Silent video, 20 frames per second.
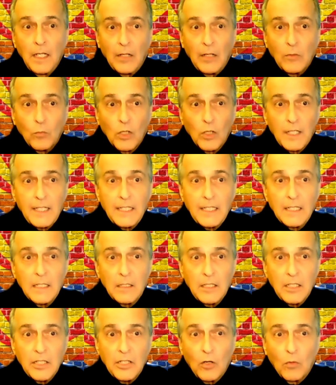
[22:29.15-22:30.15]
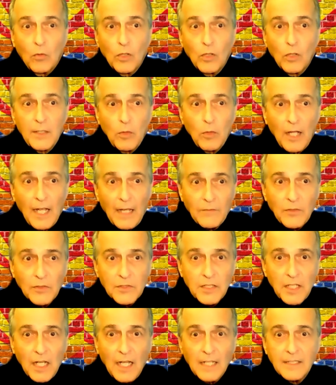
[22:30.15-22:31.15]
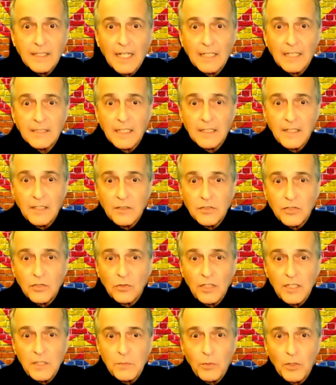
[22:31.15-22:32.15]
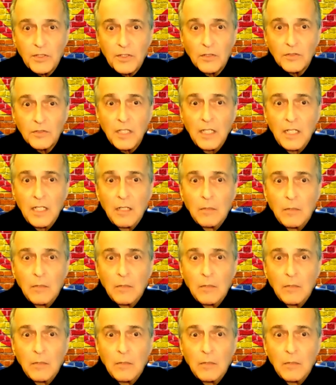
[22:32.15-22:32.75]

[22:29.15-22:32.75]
And Willie Willie will have those contacts. I think Julie put those.